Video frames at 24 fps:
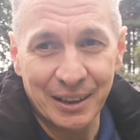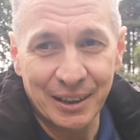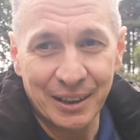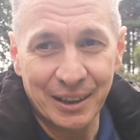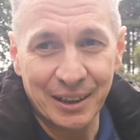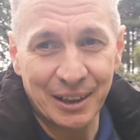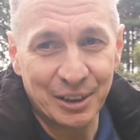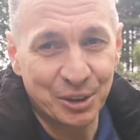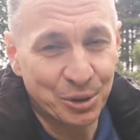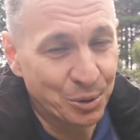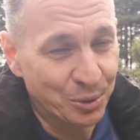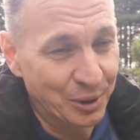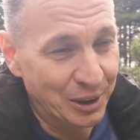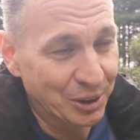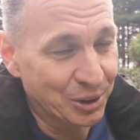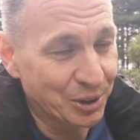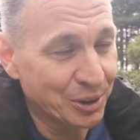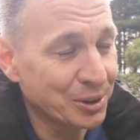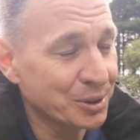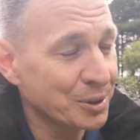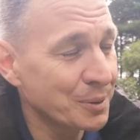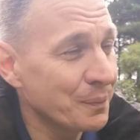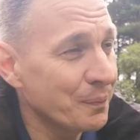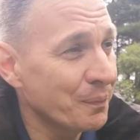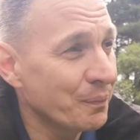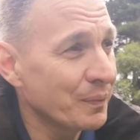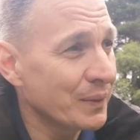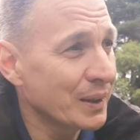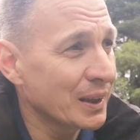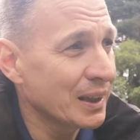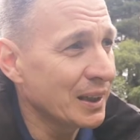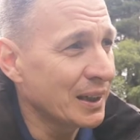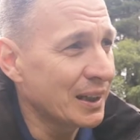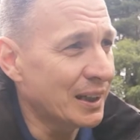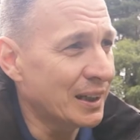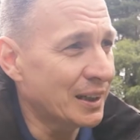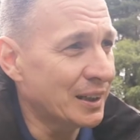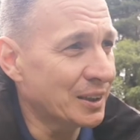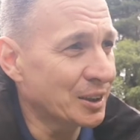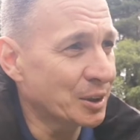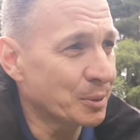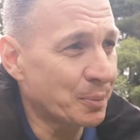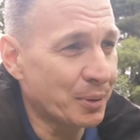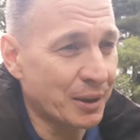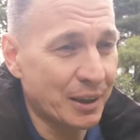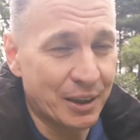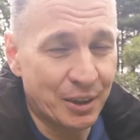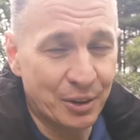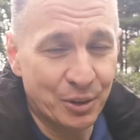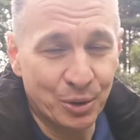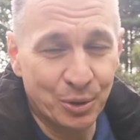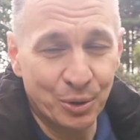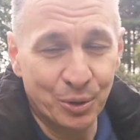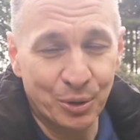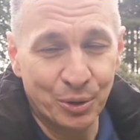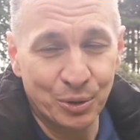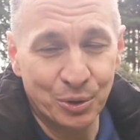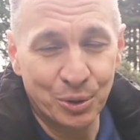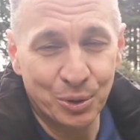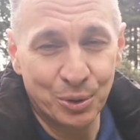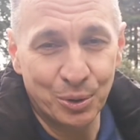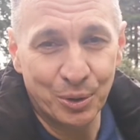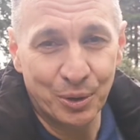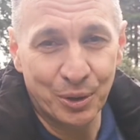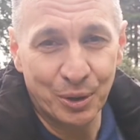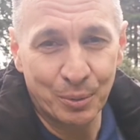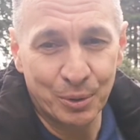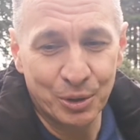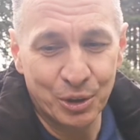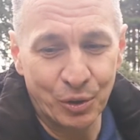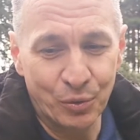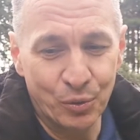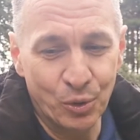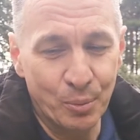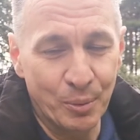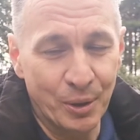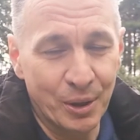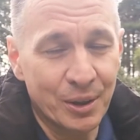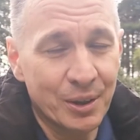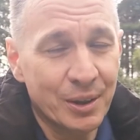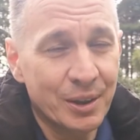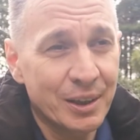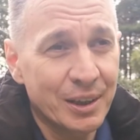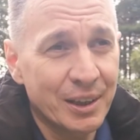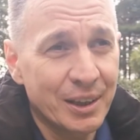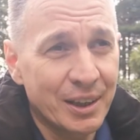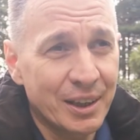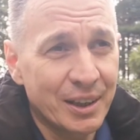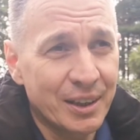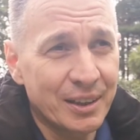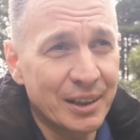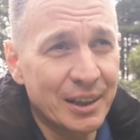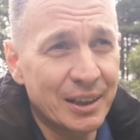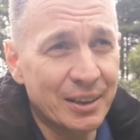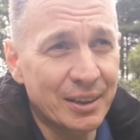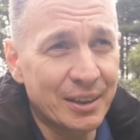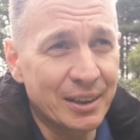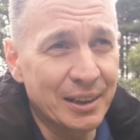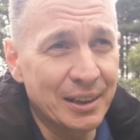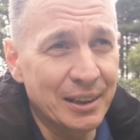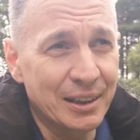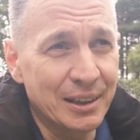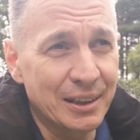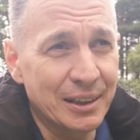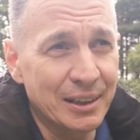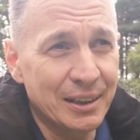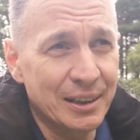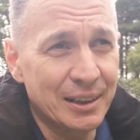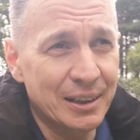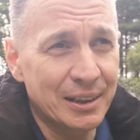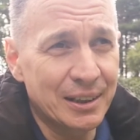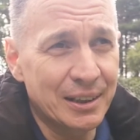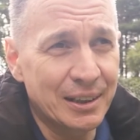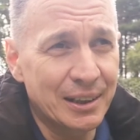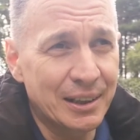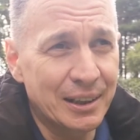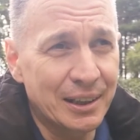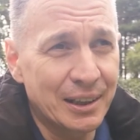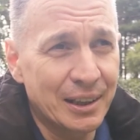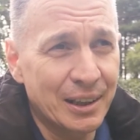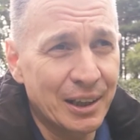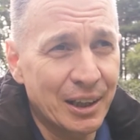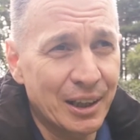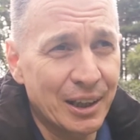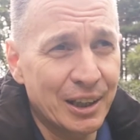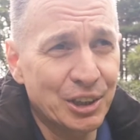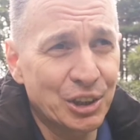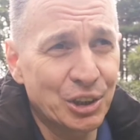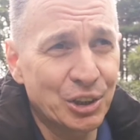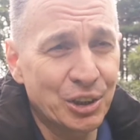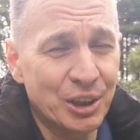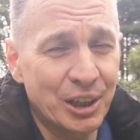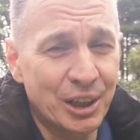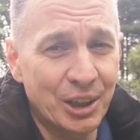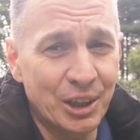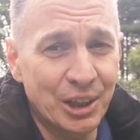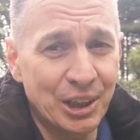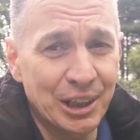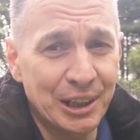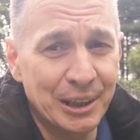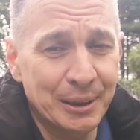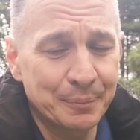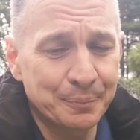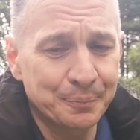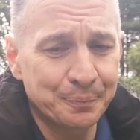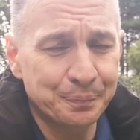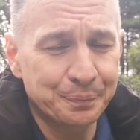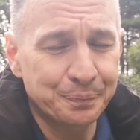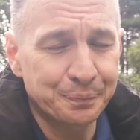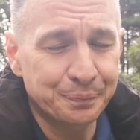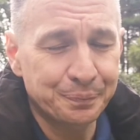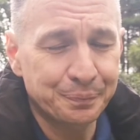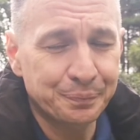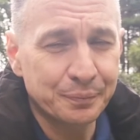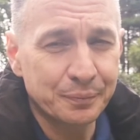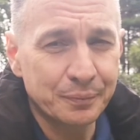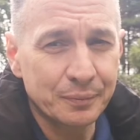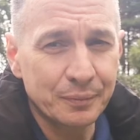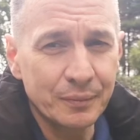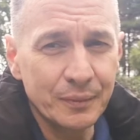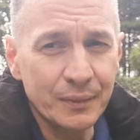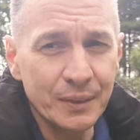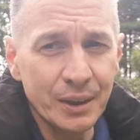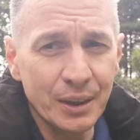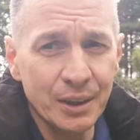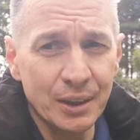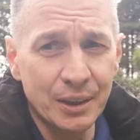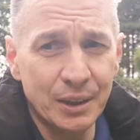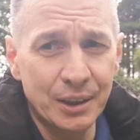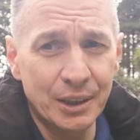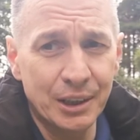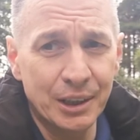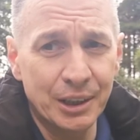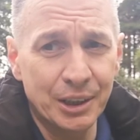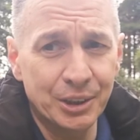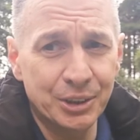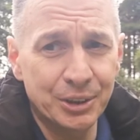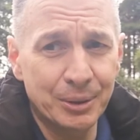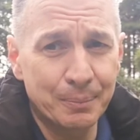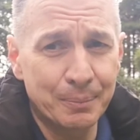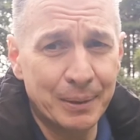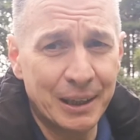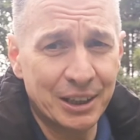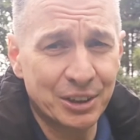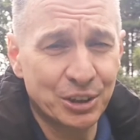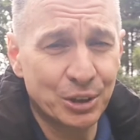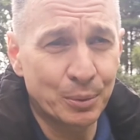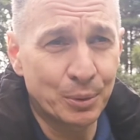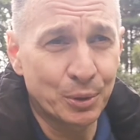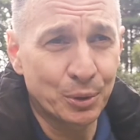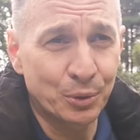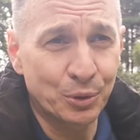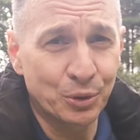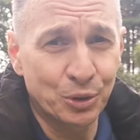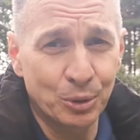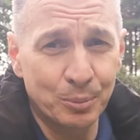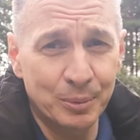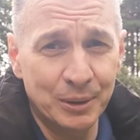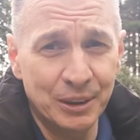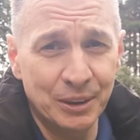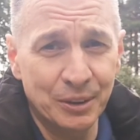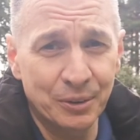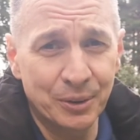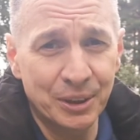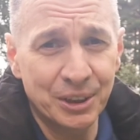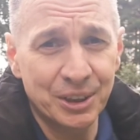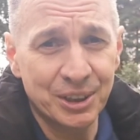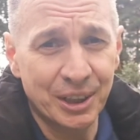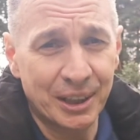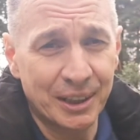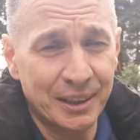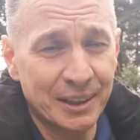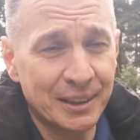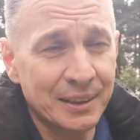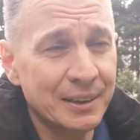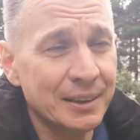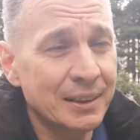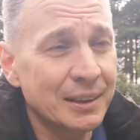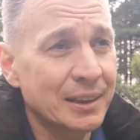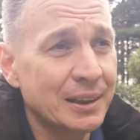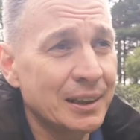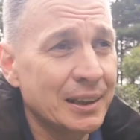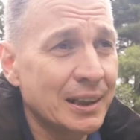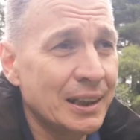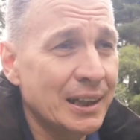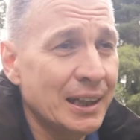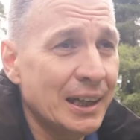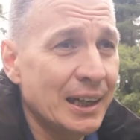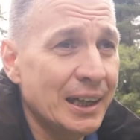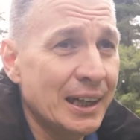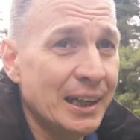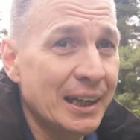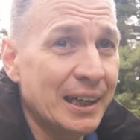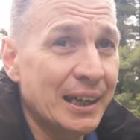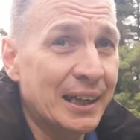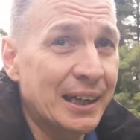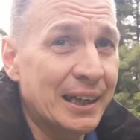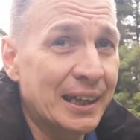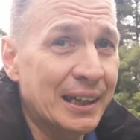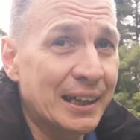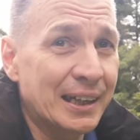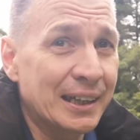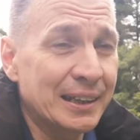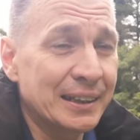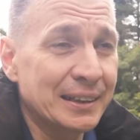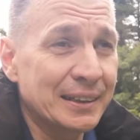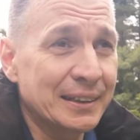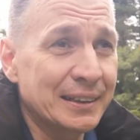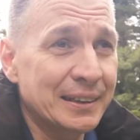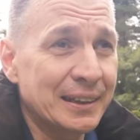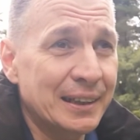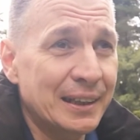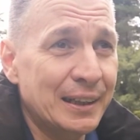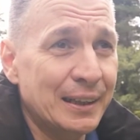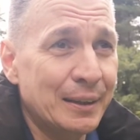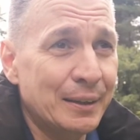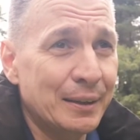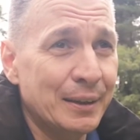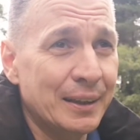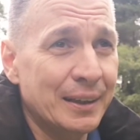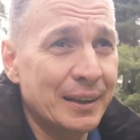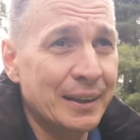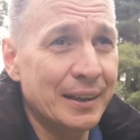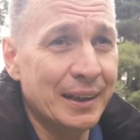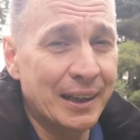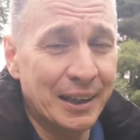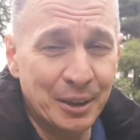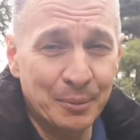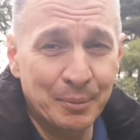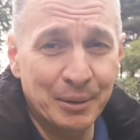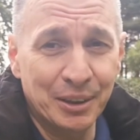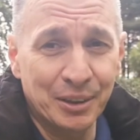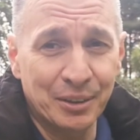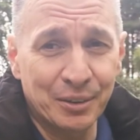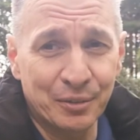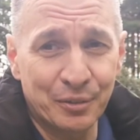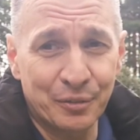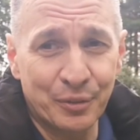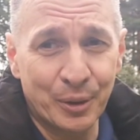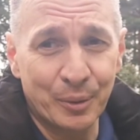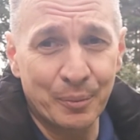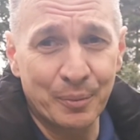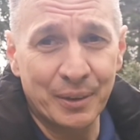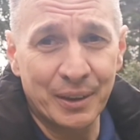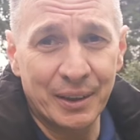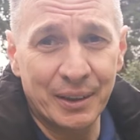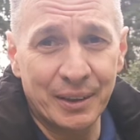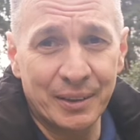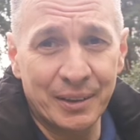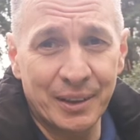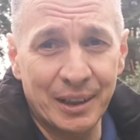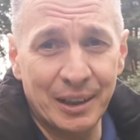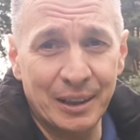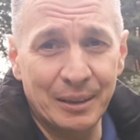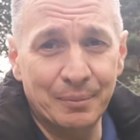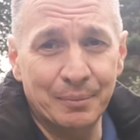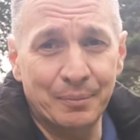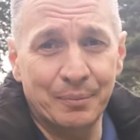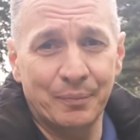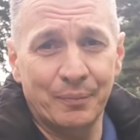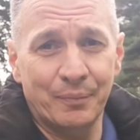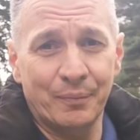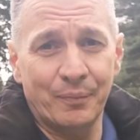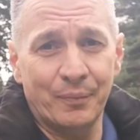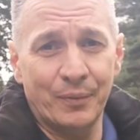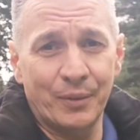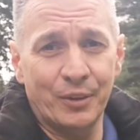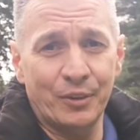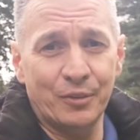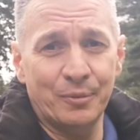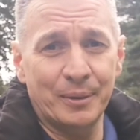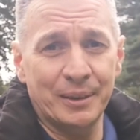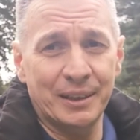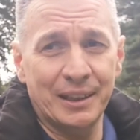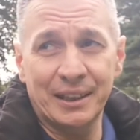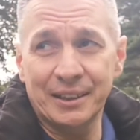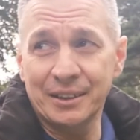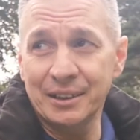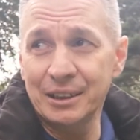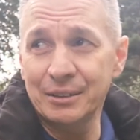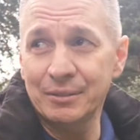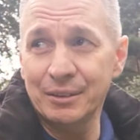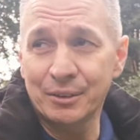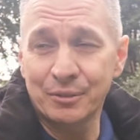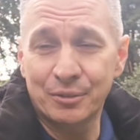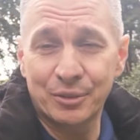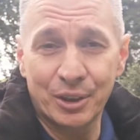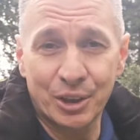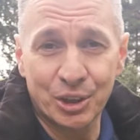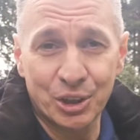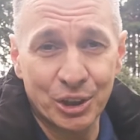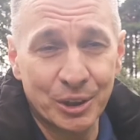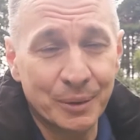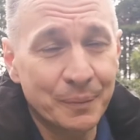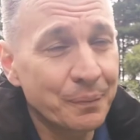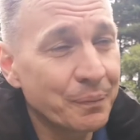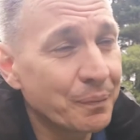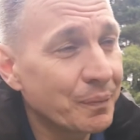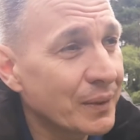Glasgow Rangers, as prior to going on tour, there was a rumour that the legendary Jim Baxter was going to be re-signing, and it hadn't been confirmed at the time of my dad leaving for Russia.